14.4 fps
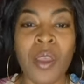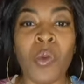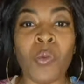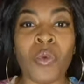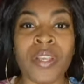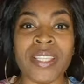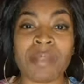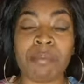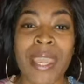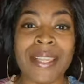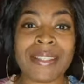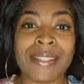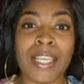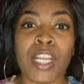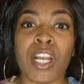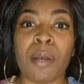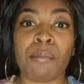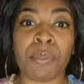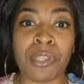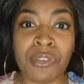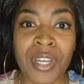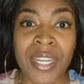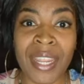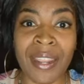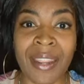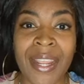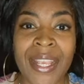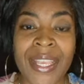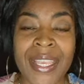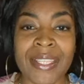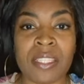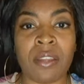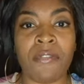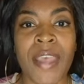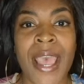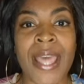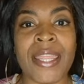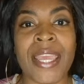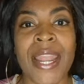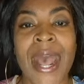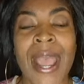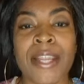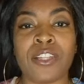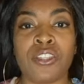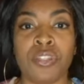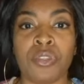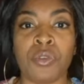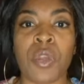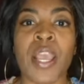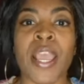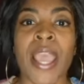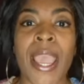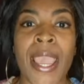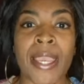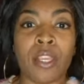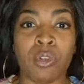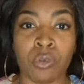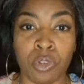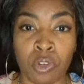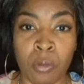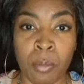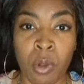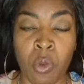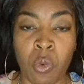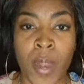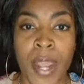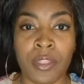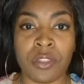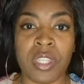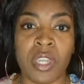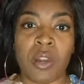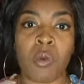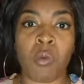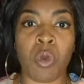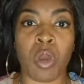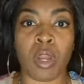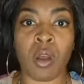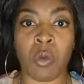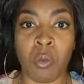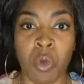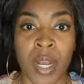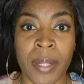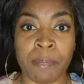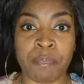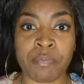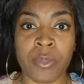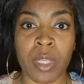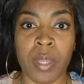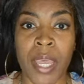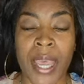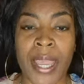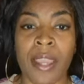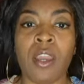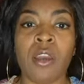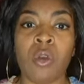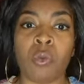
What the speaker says: What makes it community is the fact that I do a group rather than a one-on-one. Okay.